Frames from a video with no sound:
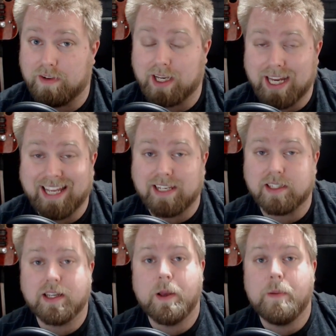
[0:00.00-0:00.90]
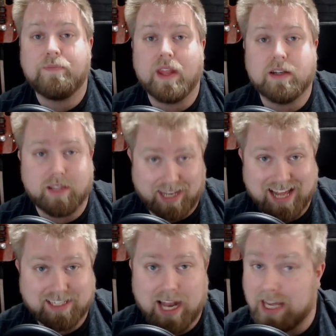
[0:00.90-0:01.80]
needs. So the
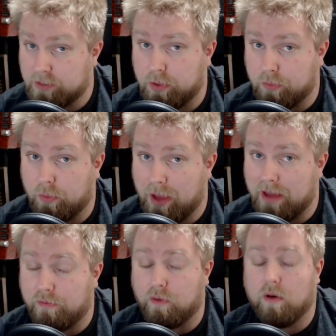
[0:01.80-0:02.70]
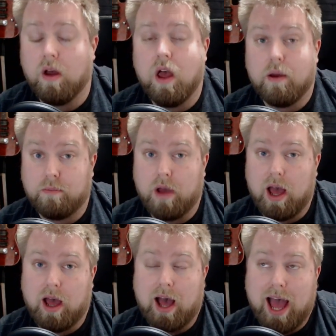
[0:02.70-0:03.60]
lesson has been prepared for.
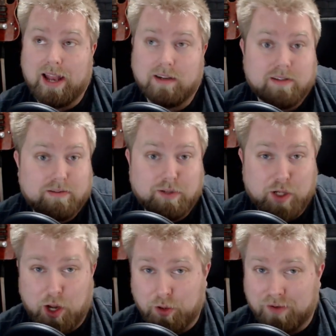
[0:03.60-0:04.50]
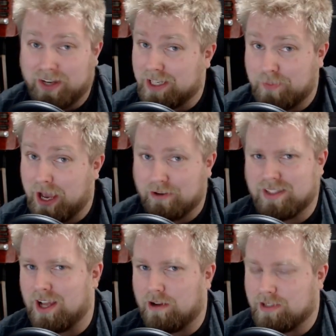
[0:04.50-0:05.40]
Uh, and you know if needs be I'll,
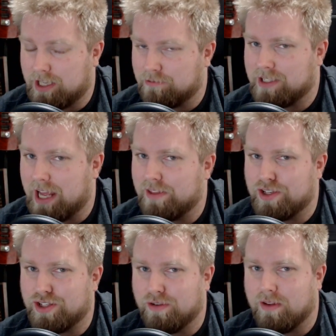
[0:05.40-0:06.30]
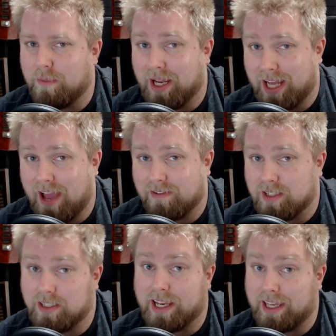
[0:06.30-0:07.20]
I'll, still send the student the pdfs
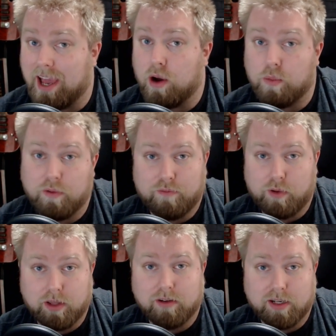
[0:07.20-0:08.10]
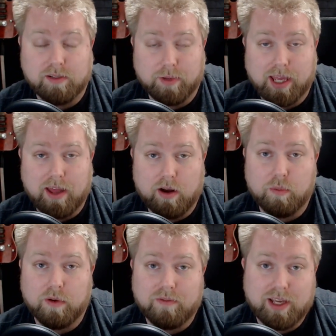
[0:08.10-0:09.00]
and say get on with what you need to be getting on
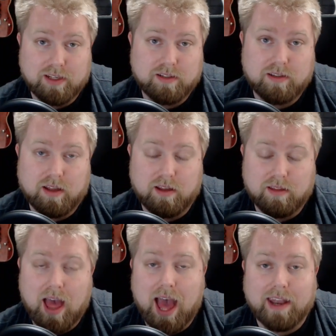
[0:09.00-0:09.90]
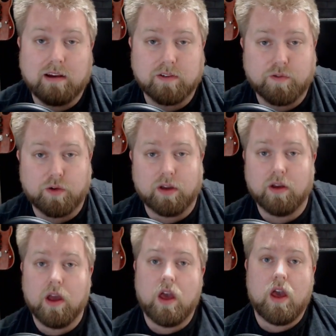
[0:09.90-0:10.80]
with here's the, the handouts for you
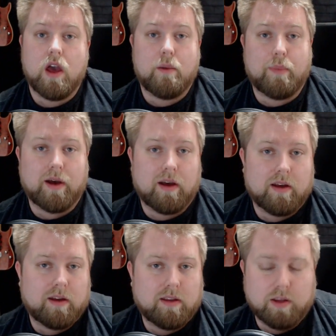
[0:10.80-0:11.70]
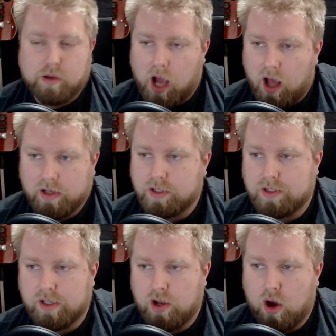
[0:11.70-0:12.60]
but you can't just
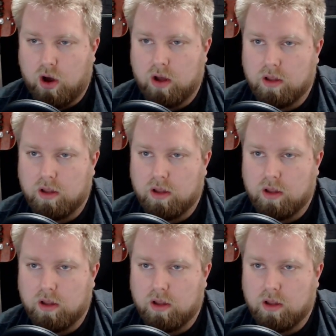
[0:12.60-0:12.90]
not